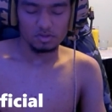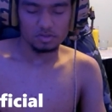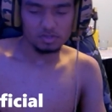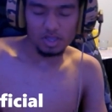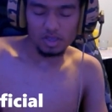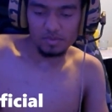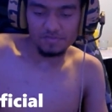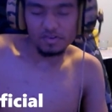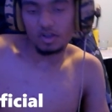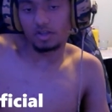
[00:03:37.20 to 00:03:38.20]
damn I
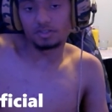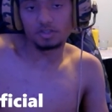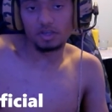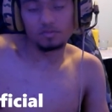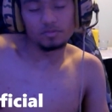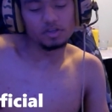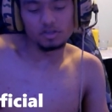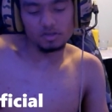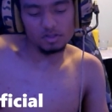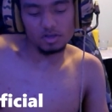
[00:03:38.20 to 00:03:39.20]
forgot his name I ain't
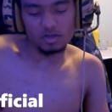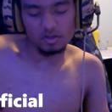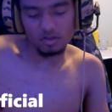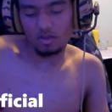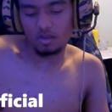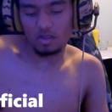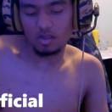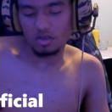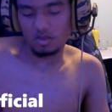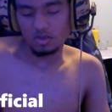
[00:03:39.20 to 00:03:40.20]
gonna lie
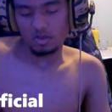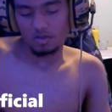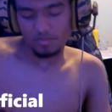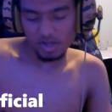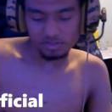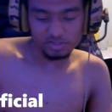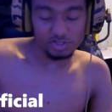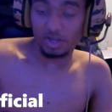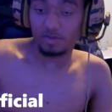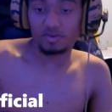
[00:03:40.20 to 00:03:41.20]
i let's
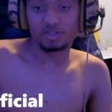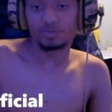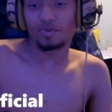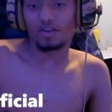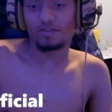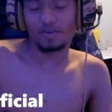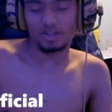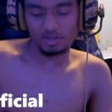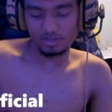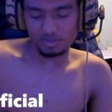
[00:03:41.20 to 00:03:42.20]
check my Spotify
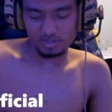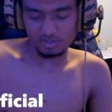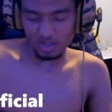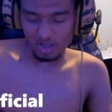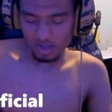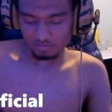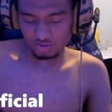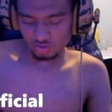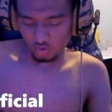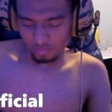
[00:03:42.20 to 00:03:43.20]
list because I have
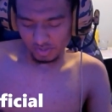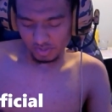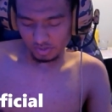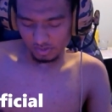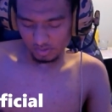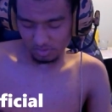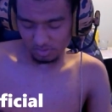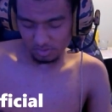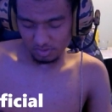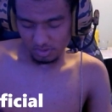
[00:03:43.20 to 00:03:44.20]
so many
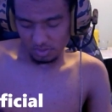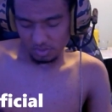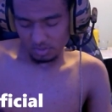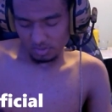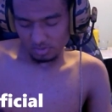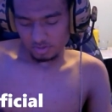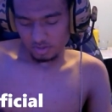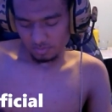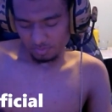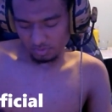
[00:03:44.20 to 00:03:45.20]

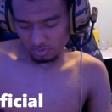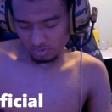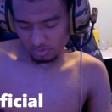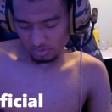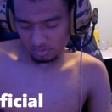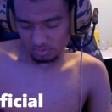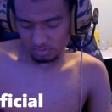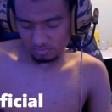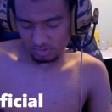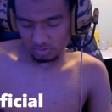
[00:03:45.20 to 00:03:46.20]
top orders
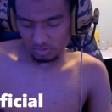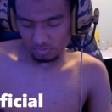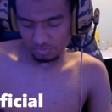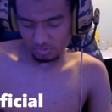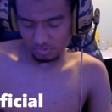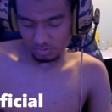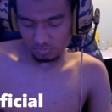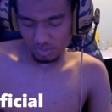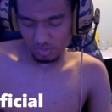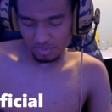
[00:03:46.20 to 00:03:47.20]
my top orders
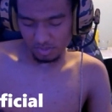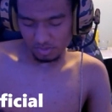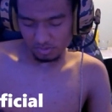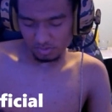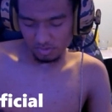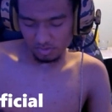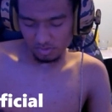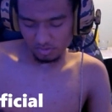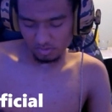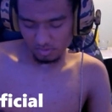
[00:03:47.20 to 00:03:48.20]
my bad sorry
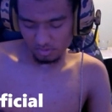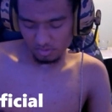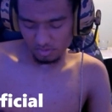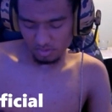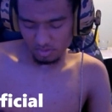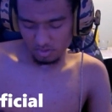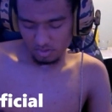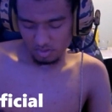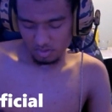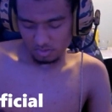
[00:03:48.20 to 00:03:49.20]

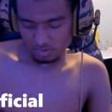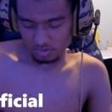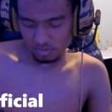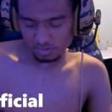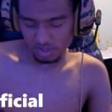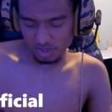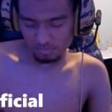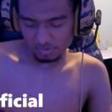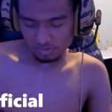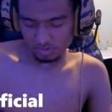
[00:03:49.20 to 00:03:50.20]
sorry chat
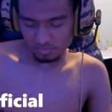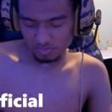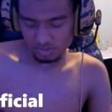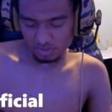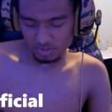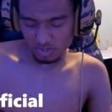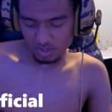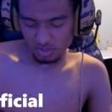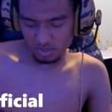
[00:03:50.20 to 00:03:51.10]
but just give me a second